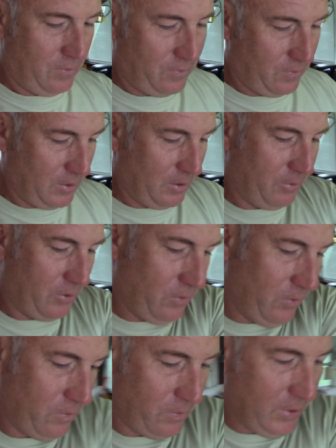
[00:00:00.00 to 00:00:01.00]

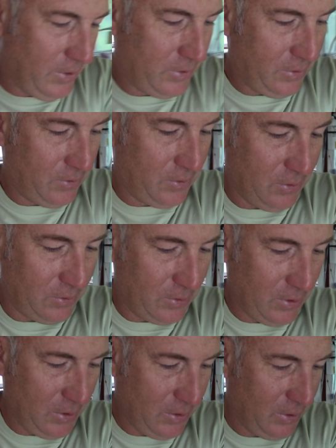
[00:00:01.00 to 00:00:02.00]
Tropical Horizons does
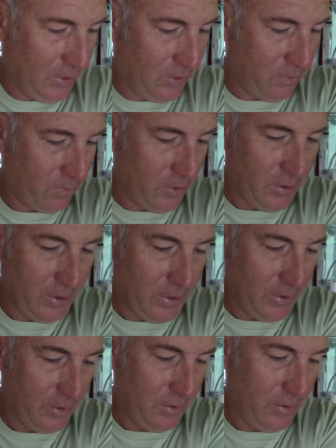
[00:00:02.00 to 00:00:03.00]
not like to run
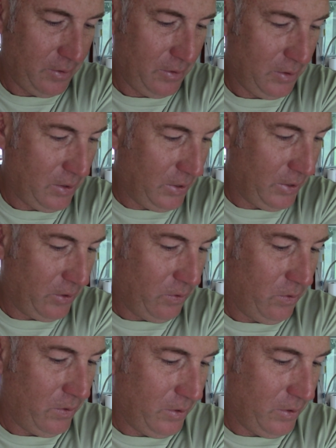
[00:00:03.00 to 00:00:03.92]
at idle.